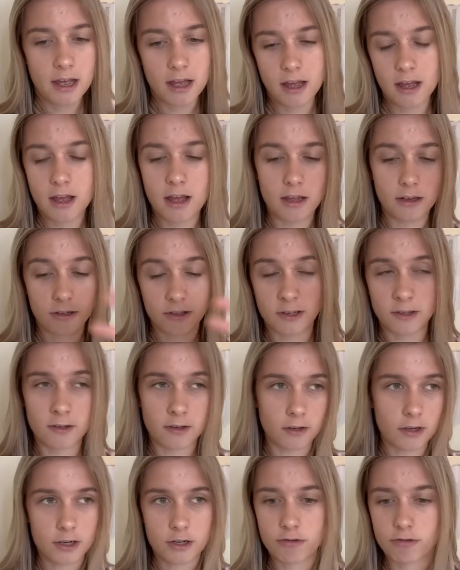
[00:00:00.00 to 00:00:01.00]
because there's
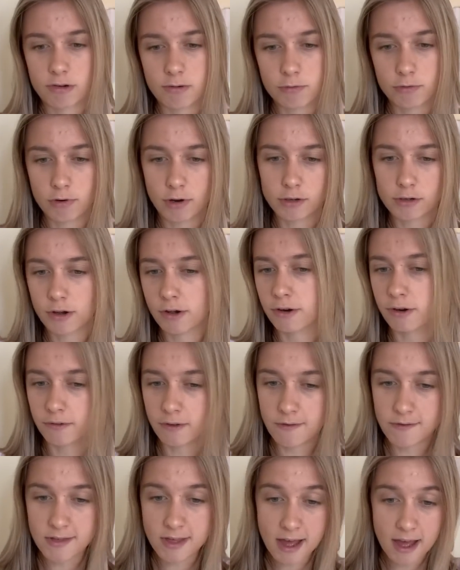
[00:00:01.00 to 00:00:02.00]
an ice cream truck going off
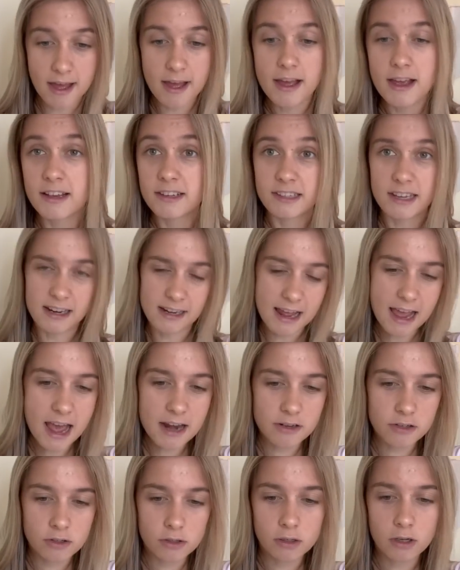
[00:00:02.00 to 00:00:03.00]
over there, saying that
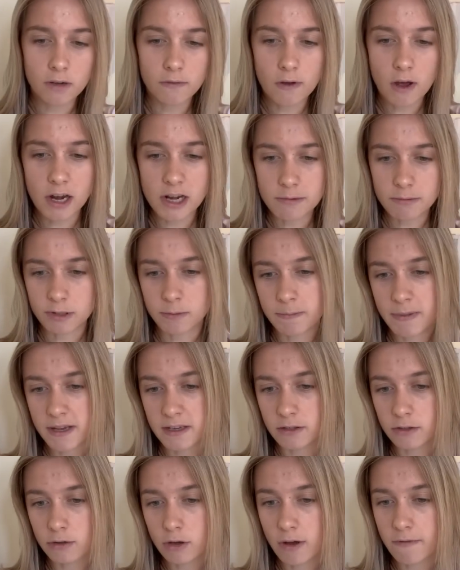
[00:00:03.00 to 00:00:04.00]
Edinson Cavani was
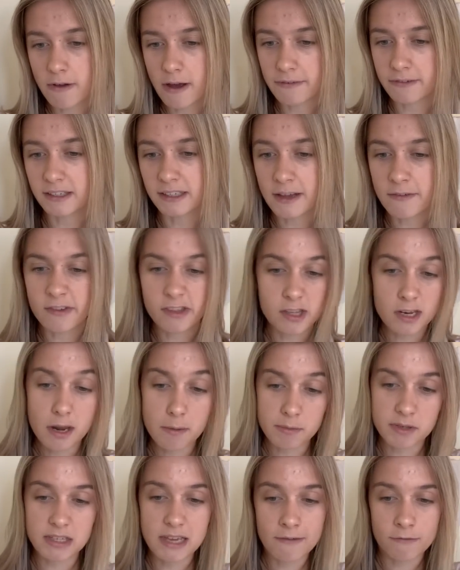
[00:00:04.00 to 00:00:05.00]
pissed off after giving the
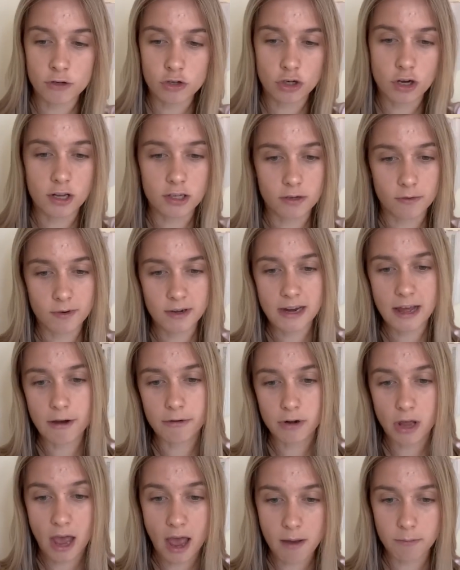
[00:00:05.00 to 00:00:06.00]
number 7 shirt to
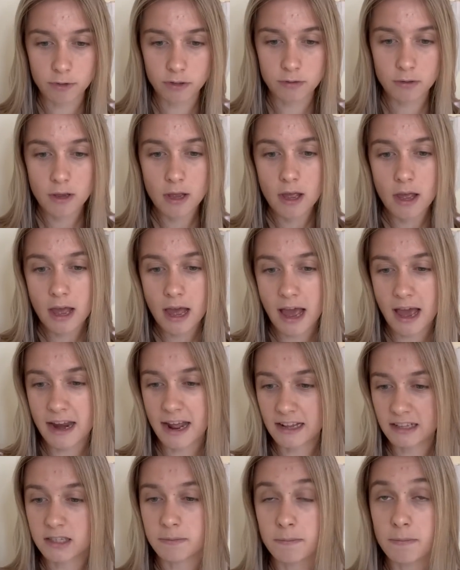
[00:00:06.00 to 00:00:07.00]
Ronaldo
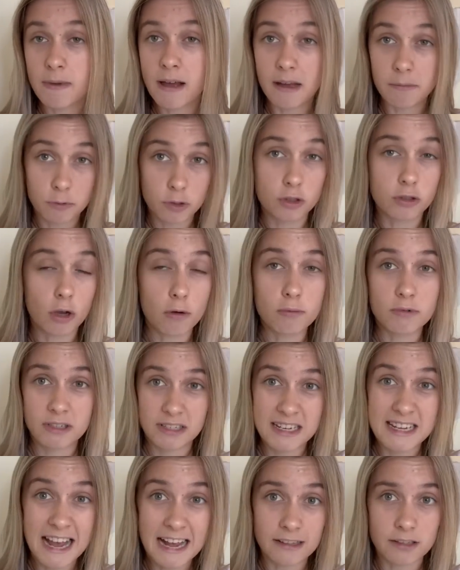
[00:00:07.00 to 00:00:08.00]
and was told
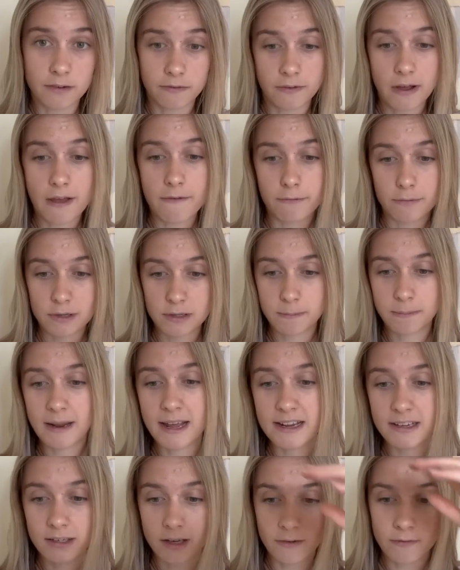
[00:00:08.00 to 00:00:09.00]
he had to fight for his
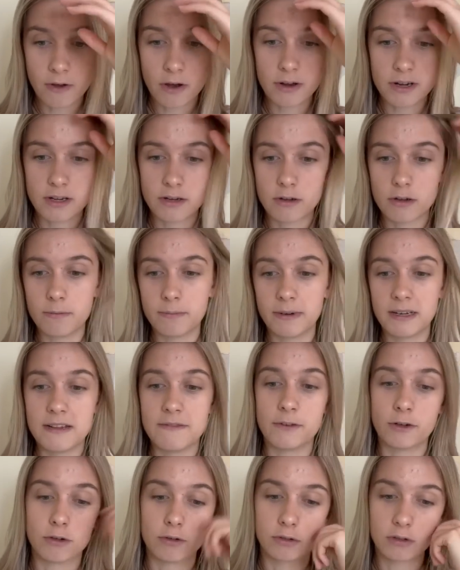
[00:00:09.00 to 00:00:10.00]
place. Cavani couldn't
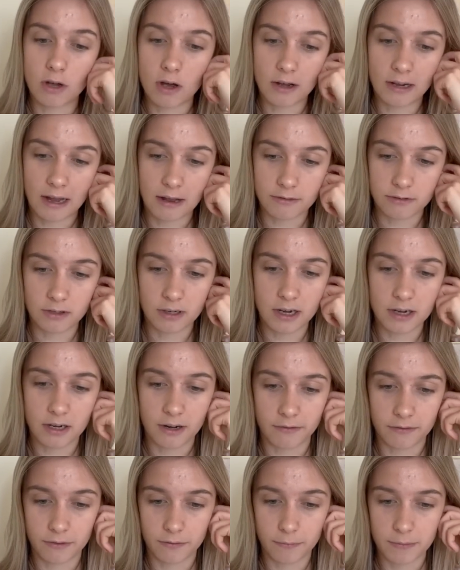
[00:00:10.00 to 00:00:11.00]
believe it got dark outside
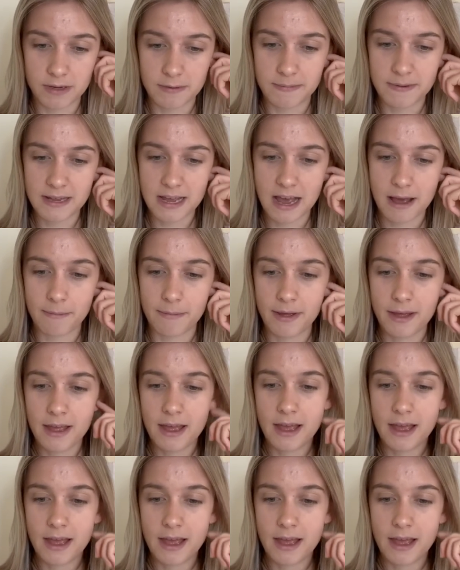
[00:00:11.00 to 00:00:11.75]
after 3 p.m.